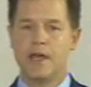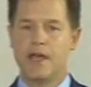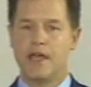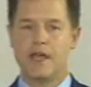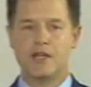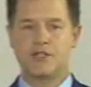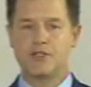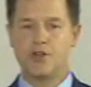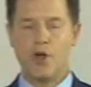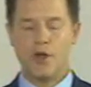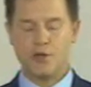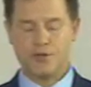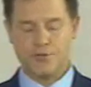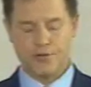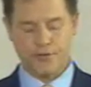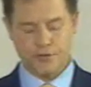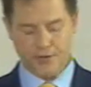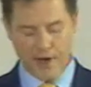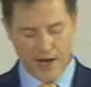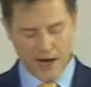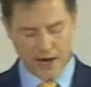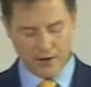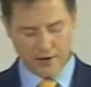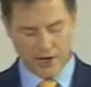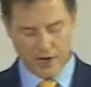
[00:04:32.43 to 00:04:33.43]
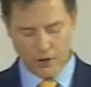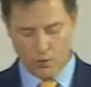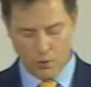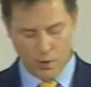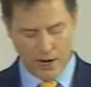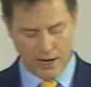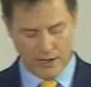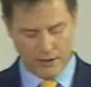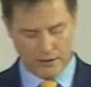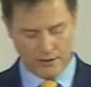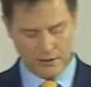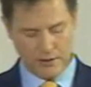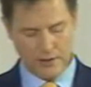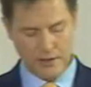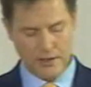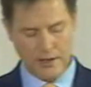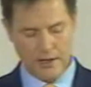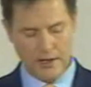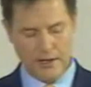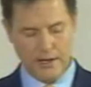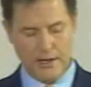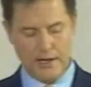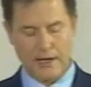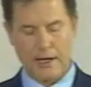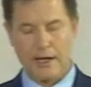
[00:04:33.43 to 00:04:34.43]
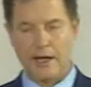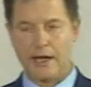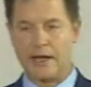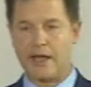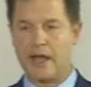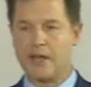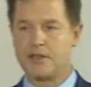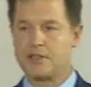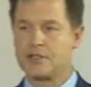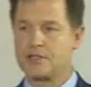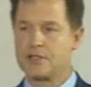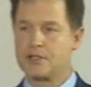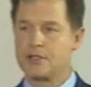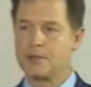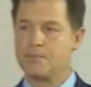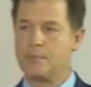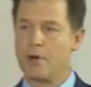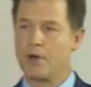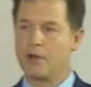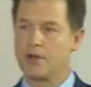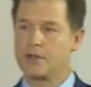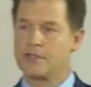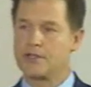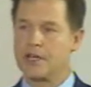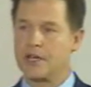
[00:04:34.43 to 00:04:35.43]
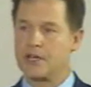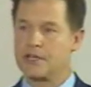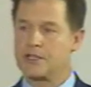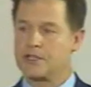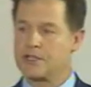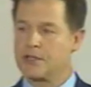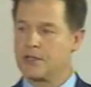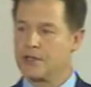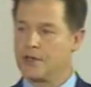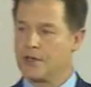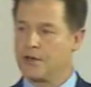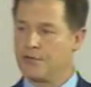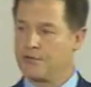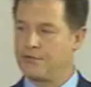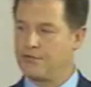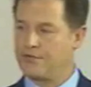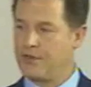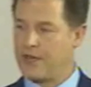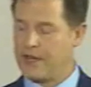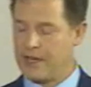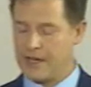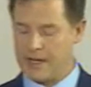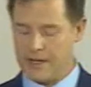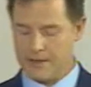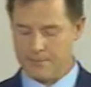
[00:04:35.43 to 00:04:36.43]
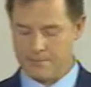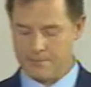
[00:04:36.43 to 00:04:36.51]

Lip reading: is not faring well against the politics of fear.